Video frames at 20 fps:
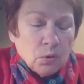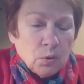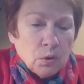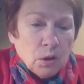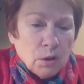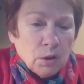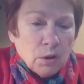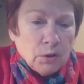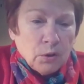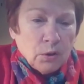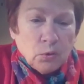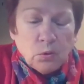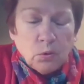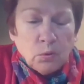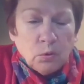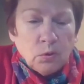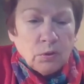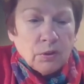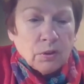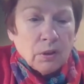or are
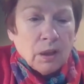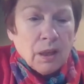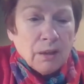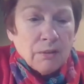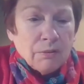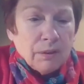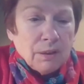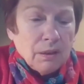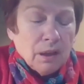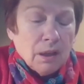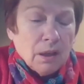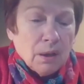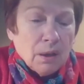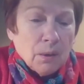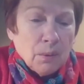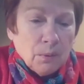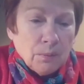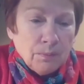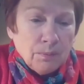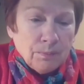you still having
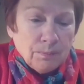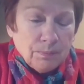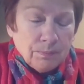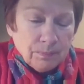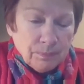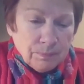now?